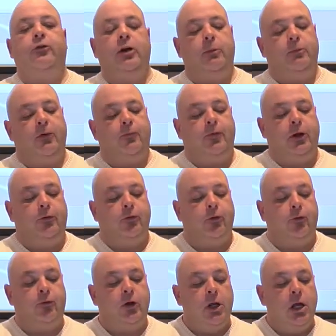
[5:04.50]
team that
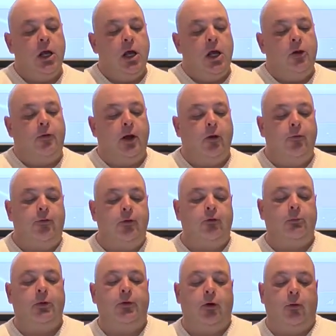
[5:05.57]
features Down
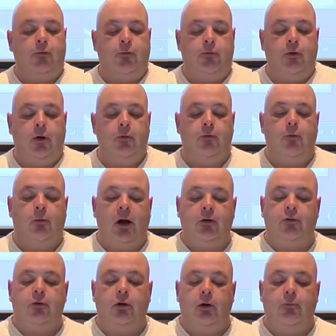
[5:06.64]
syndrome adults under the
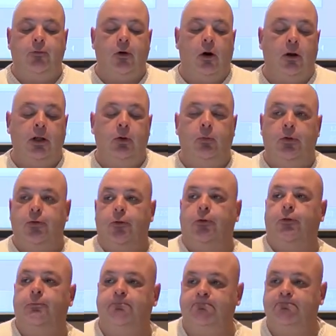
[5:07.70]
direction of Darlene Winters.